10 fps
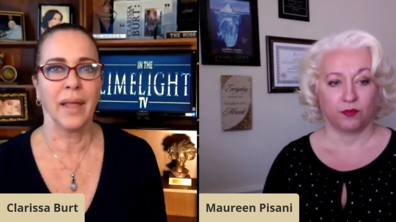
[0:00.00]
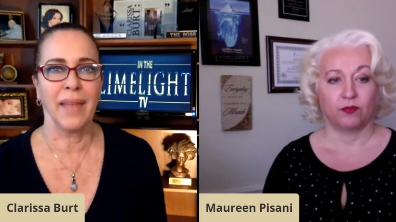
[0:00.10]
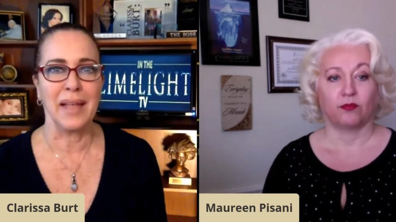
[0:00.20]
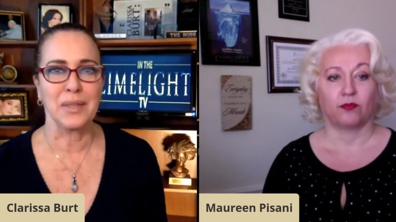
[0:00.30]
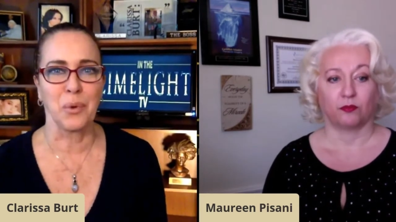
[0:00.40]
Speaker 1: and
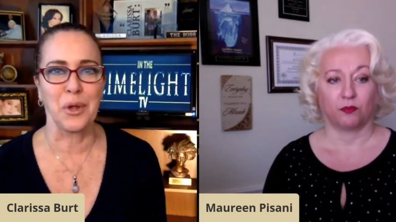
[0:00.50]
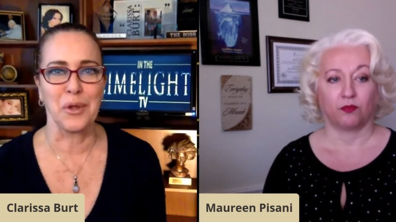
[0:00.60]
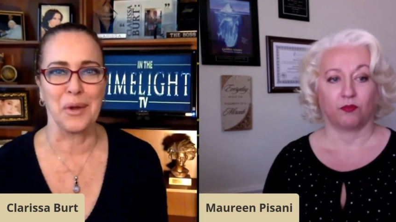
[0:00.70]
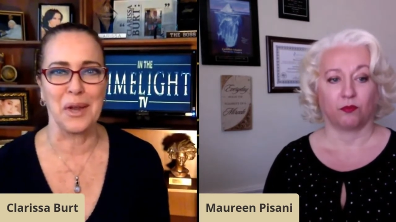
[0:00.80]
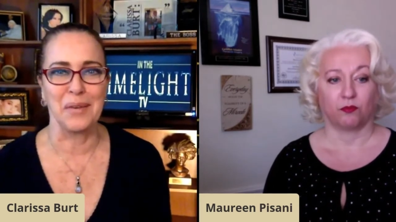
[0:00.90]
that's where
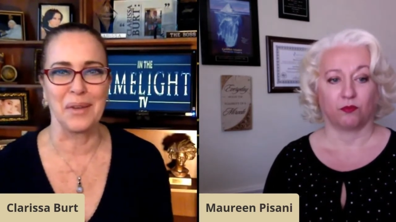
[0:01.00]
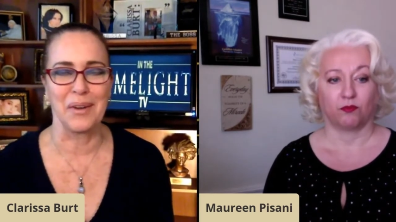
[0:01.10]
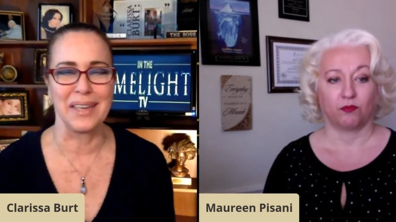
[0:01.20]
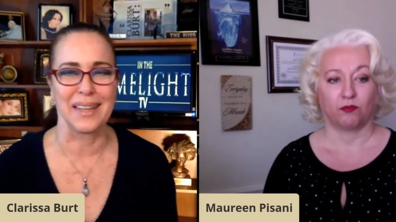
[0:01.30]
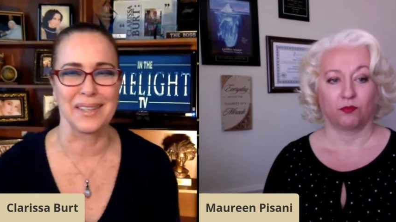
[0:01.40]
you need to
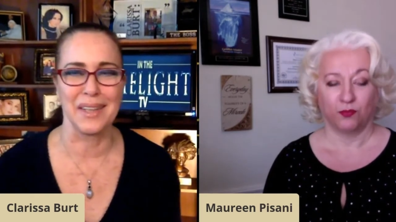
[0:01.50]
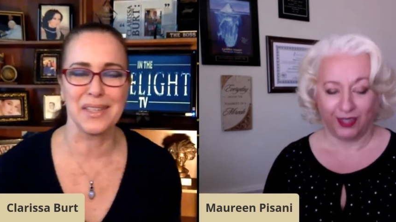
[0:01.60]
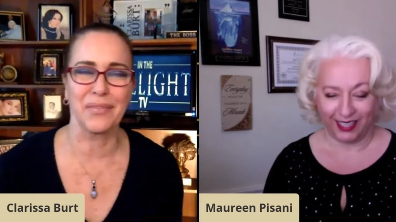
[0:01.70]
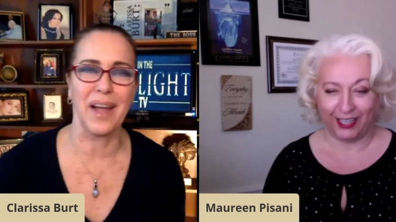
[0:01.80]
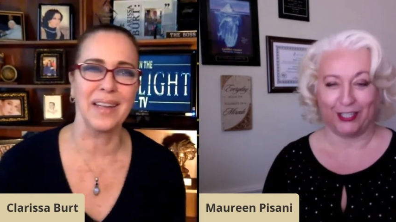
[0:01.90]
go down. So
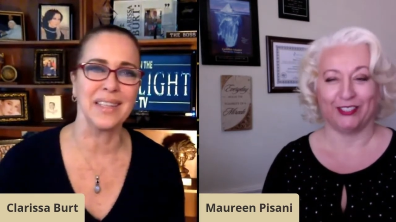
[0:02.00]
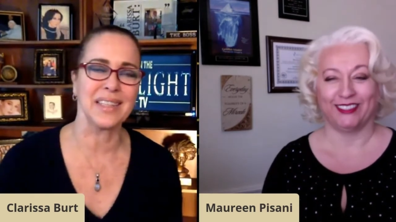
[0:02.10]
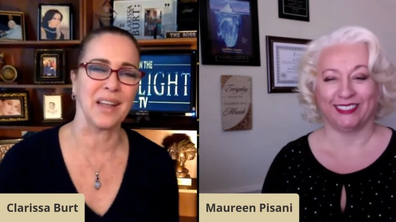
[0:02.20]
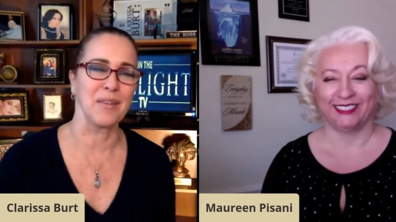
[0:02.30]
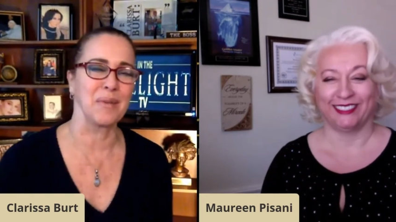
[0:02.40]
let's find,
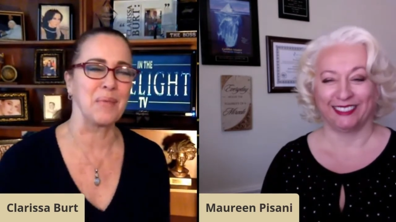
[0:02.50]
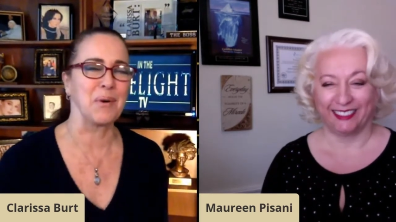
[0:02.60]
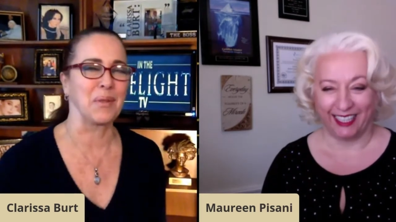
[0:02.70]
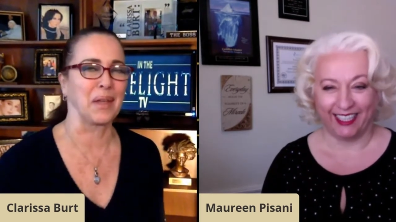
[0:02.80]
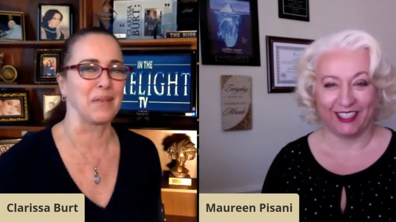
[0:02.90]
let's tell everybody
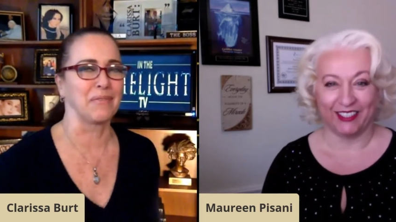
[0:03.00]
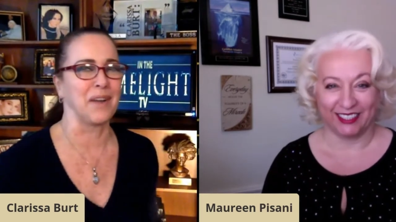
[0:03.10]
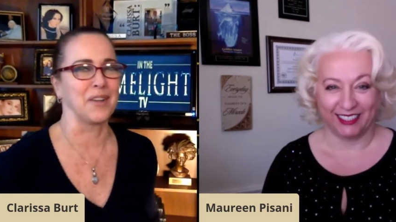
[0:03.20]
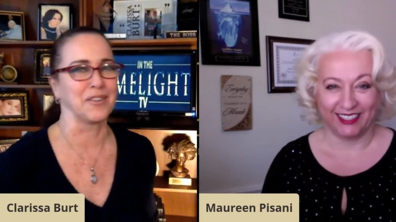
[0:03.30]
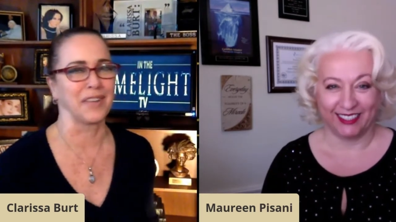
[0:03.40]
where they can
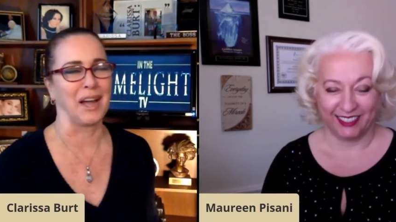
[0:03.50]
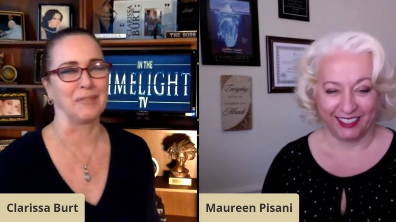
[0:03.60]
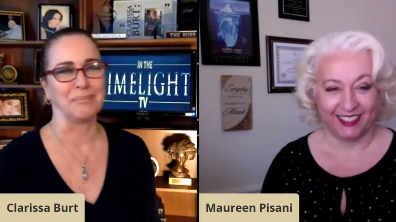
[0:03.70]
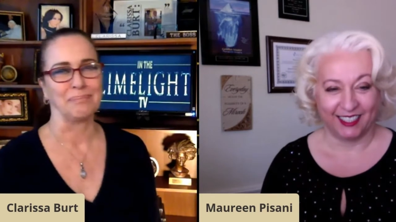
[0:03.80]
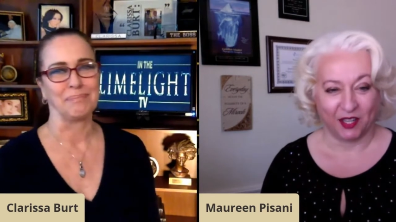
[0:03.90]
find you
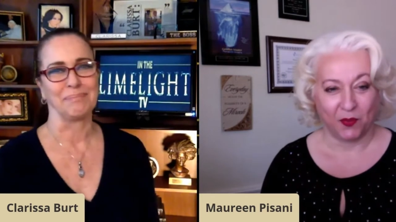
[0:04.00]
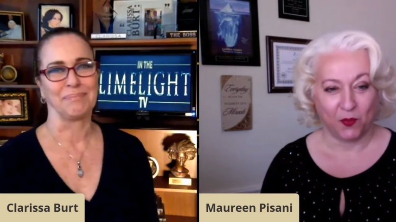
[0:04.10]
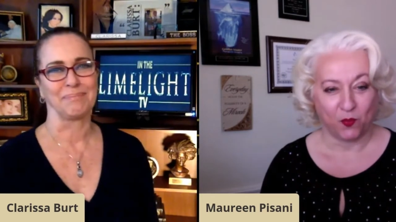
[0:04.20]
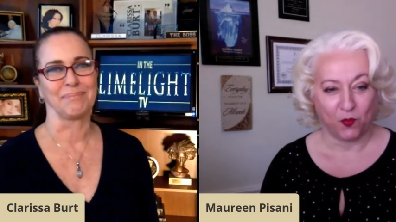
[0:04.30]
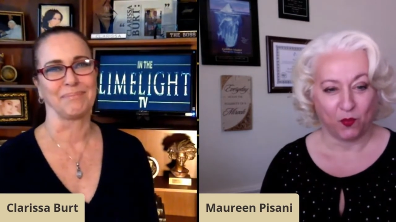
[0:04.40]
now.
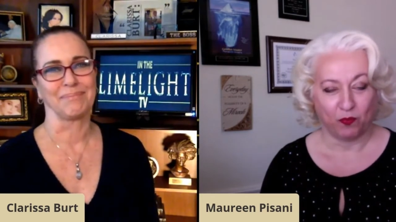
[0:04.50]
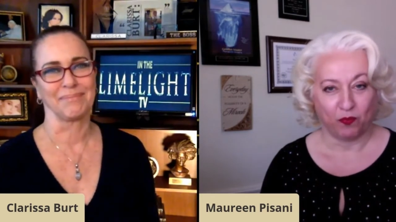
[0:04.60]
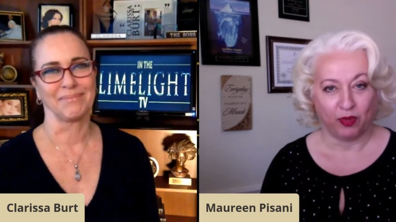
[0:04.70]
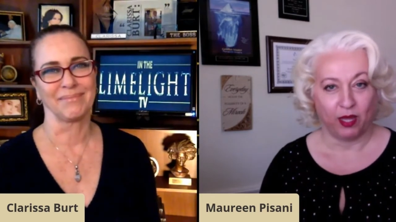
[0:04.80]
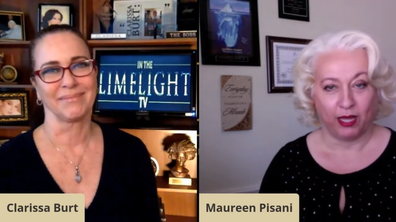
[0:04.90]

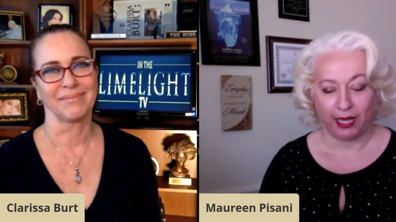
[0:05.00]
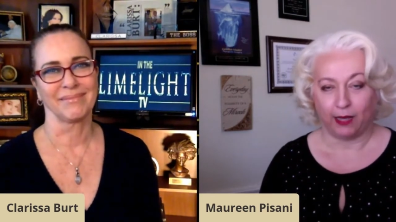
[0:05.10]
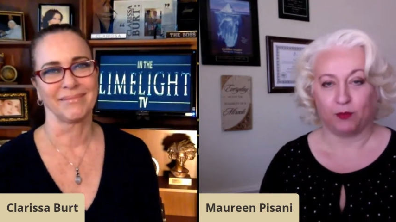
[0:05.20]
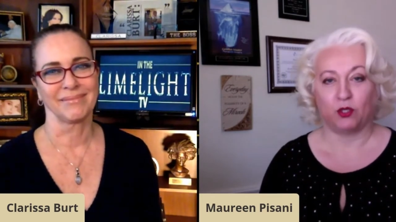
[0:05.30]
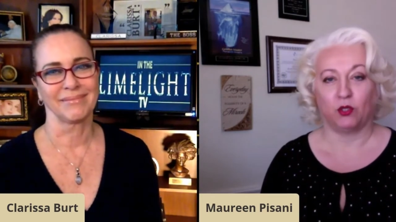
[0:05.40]

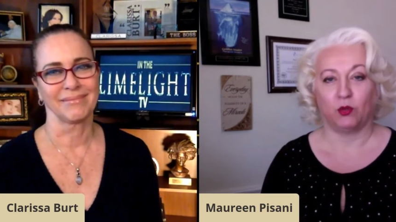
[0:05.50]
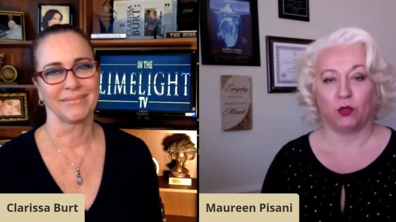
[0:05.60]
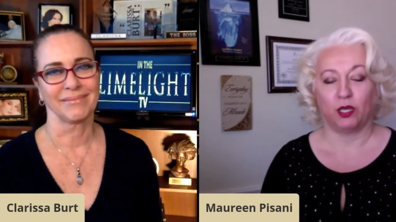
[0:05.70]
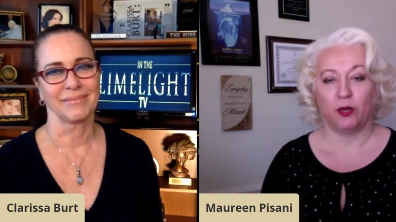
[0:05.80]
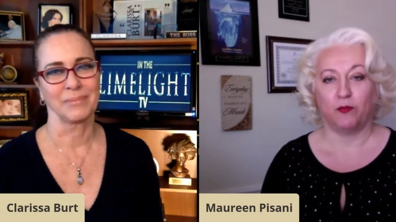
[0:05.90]

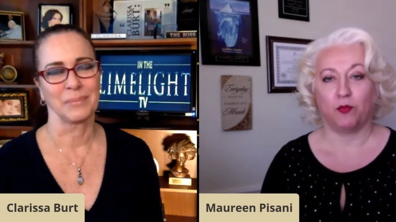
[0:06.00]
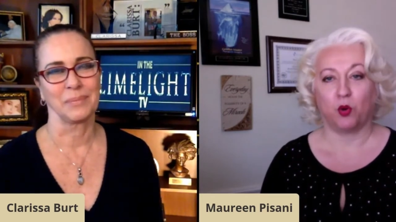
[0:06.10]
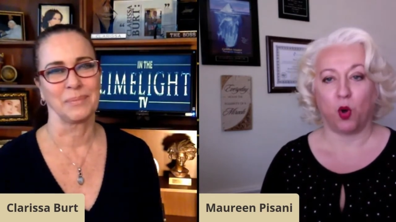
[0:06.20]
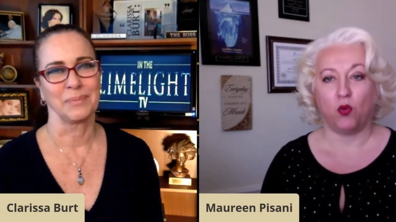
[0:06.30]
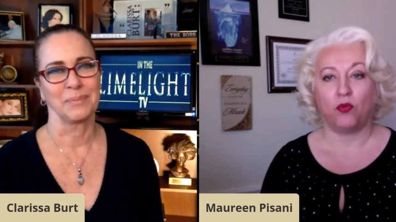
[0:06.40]
Speaker 2: Absolutely,
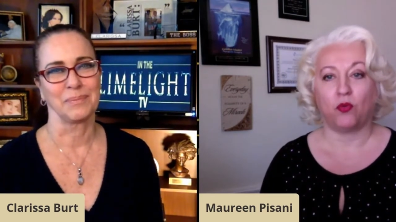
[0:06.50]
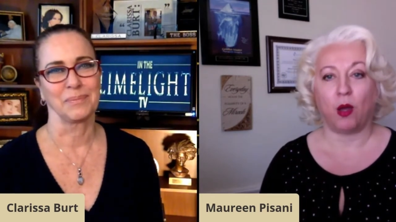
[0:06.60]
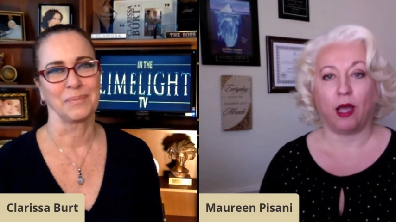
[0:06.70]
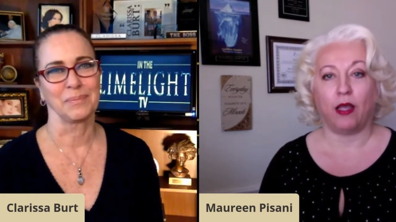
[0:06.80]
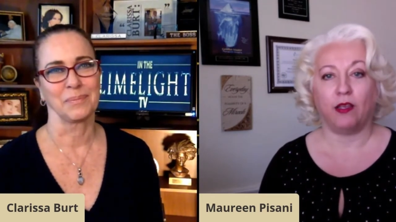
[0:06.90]

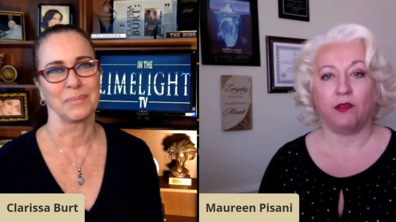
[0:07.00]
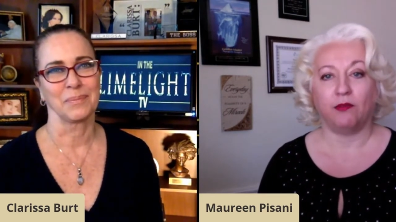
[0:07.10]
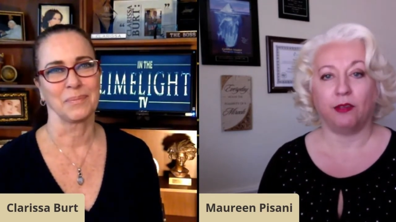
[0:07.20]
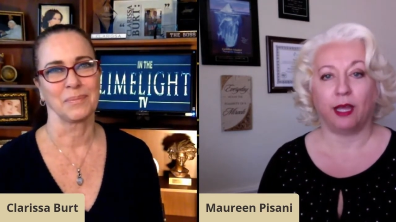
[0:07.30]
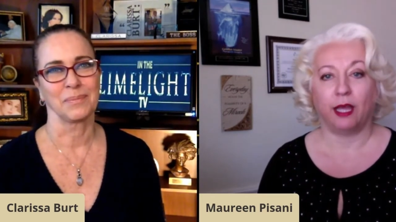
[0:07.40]
ProThrive
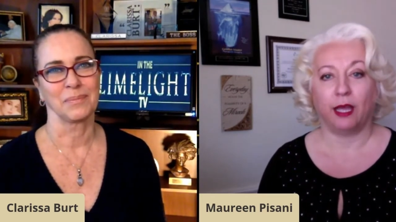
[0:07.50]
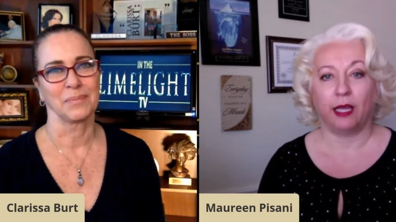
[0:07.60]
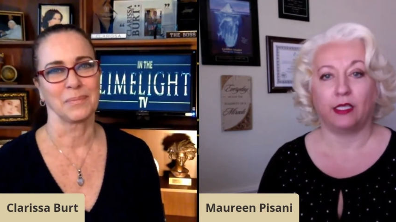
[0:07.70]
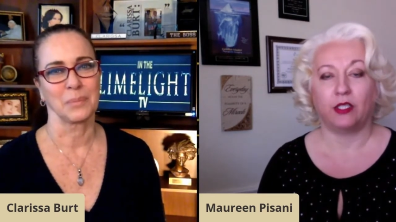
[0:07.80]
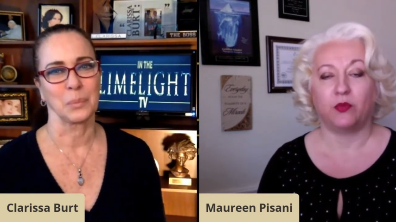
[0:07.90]

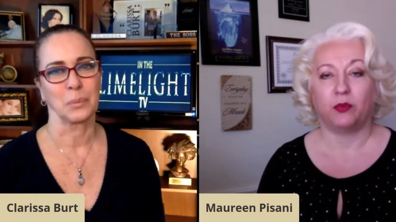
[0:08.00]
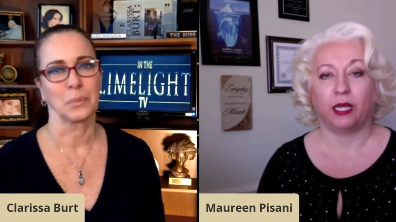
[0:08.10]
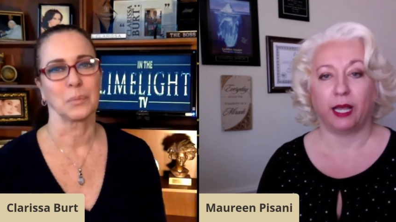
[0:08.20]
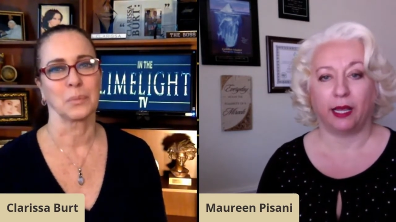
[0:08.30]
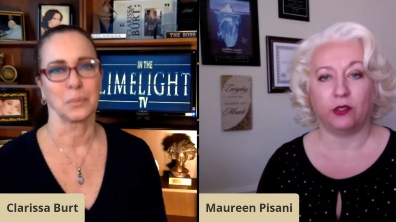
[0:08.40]

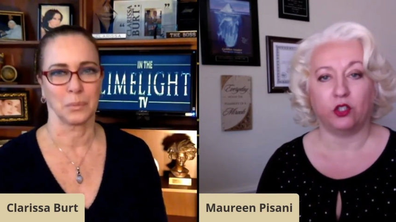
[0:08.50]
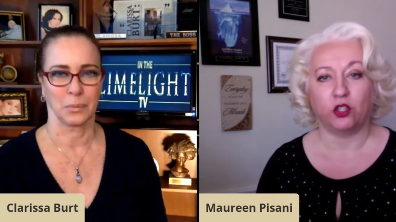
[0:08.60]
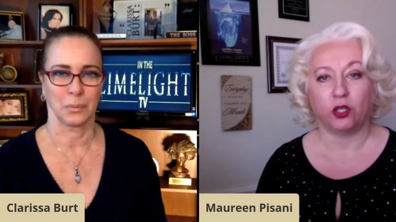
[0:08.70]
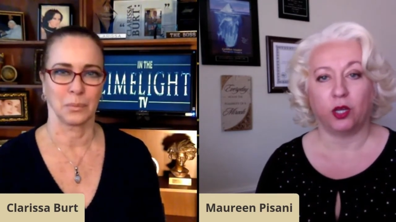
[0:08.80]
SBH.